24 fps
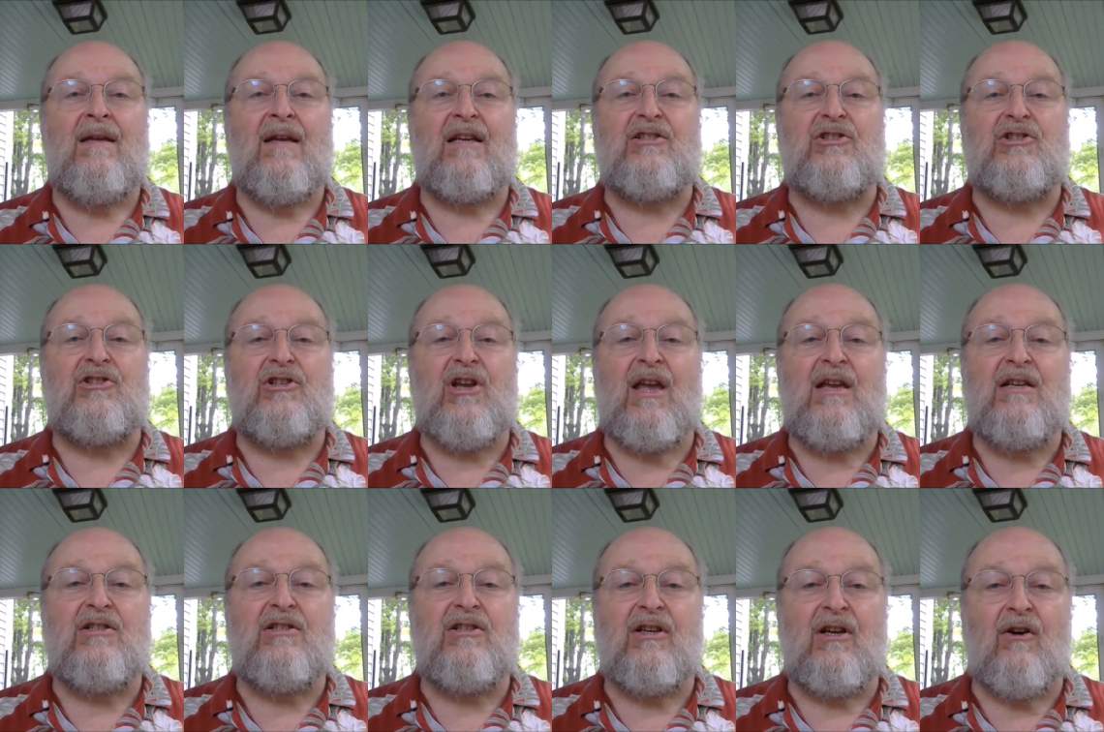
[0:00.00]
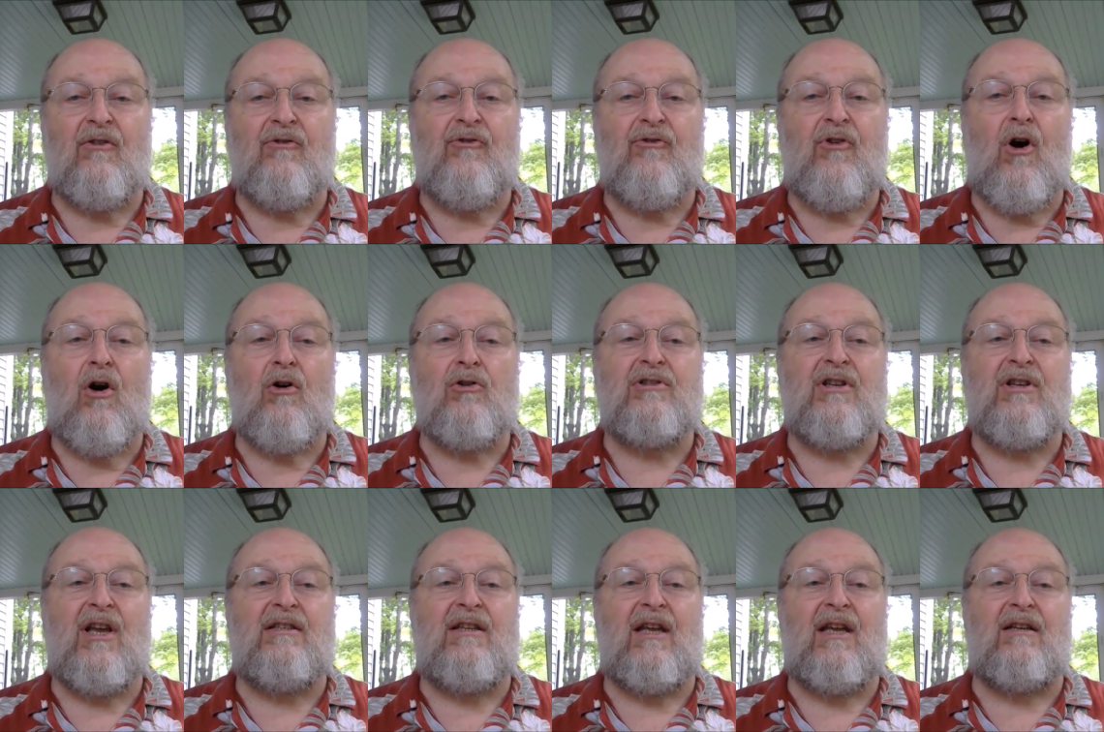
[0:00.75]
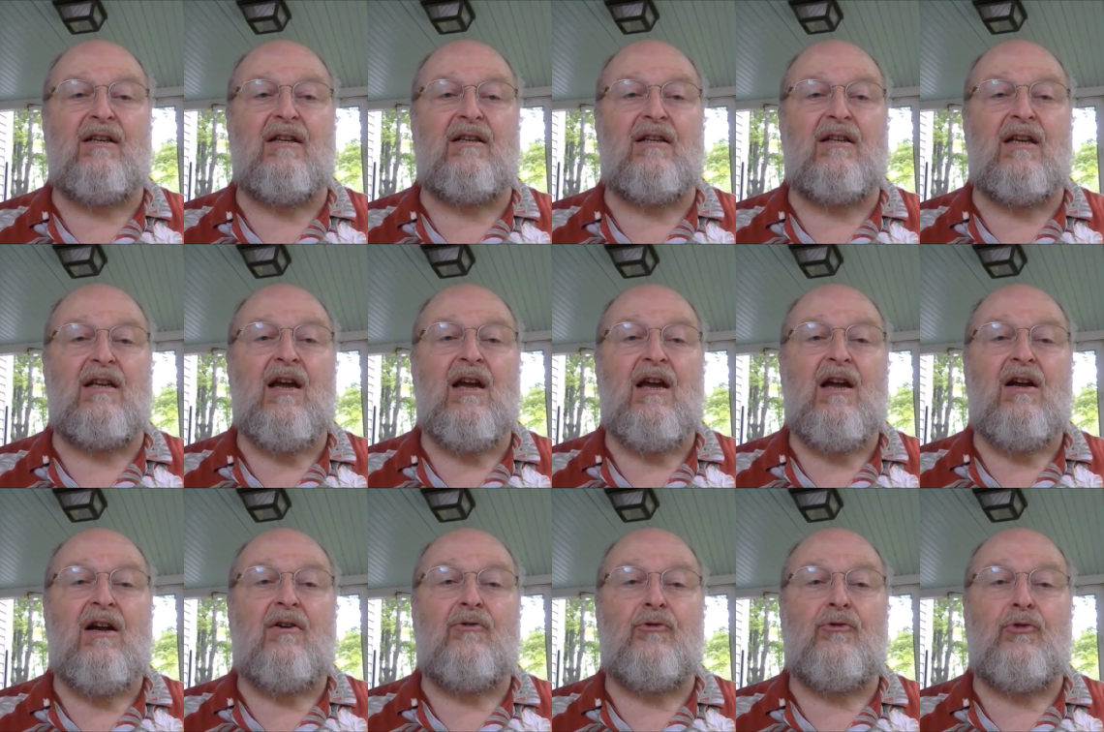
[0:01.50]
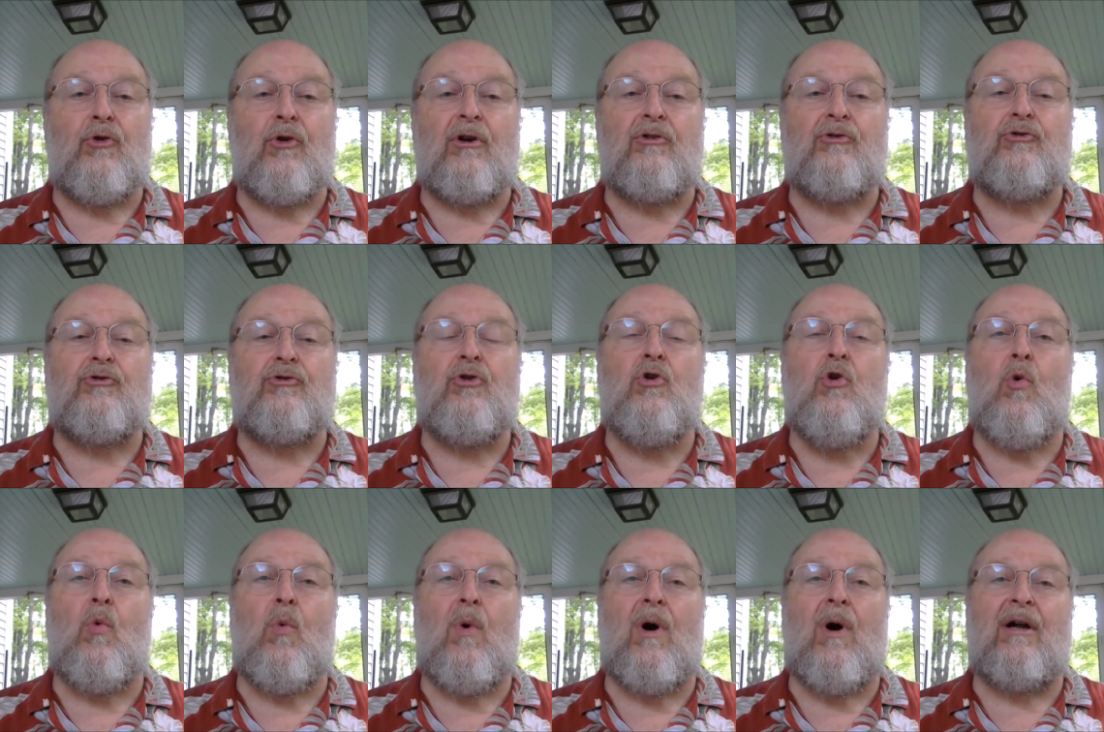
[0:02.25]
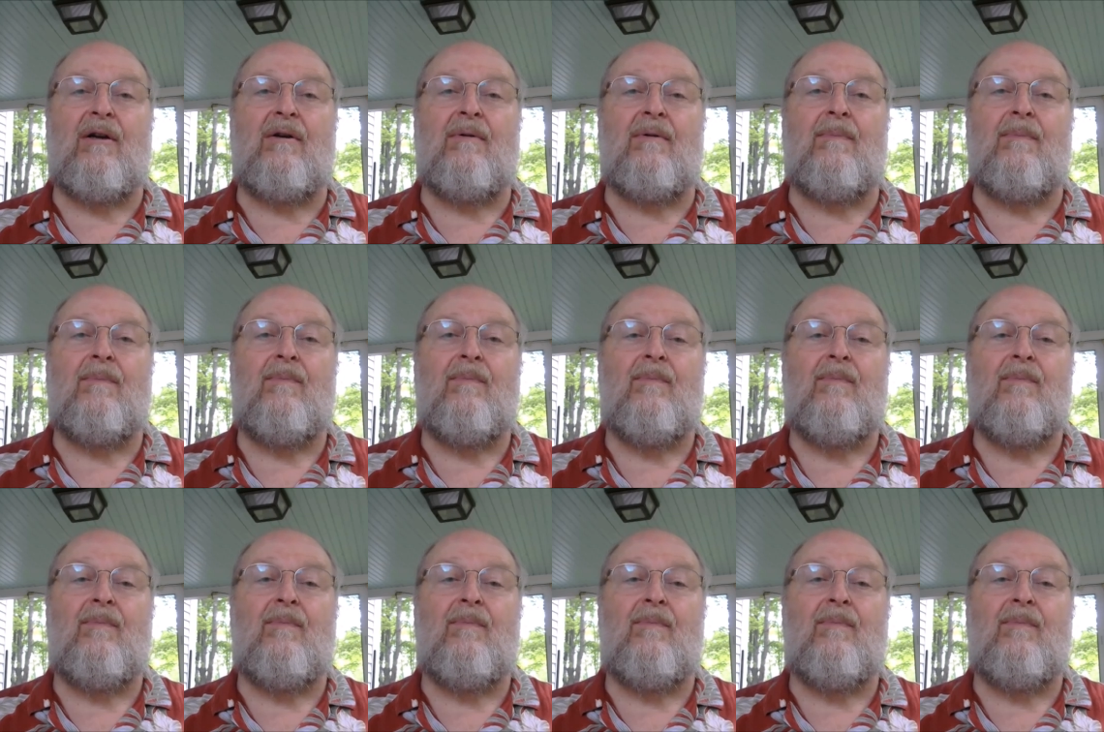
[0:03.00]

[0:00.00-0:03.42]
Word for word: exchanging a false identity for a true one.